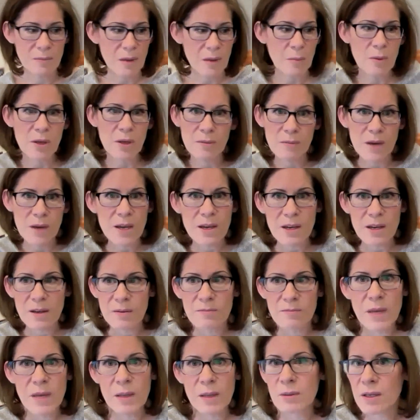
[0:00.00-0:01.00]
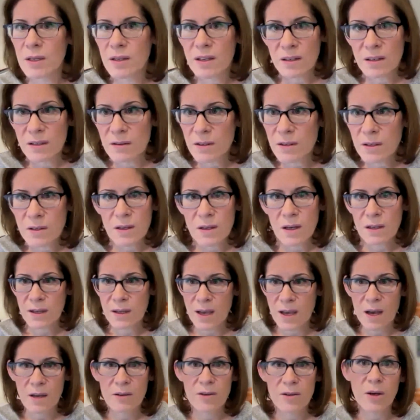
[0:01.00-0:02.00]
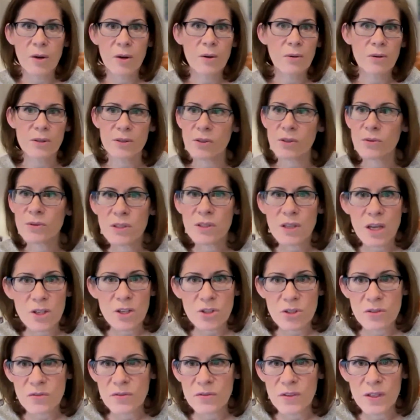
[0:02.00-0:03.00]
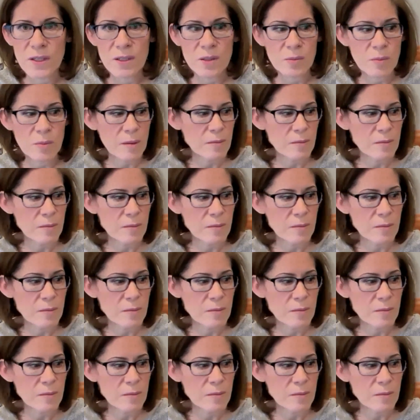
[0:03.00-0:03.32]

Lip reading: Maybe a condo or association fees.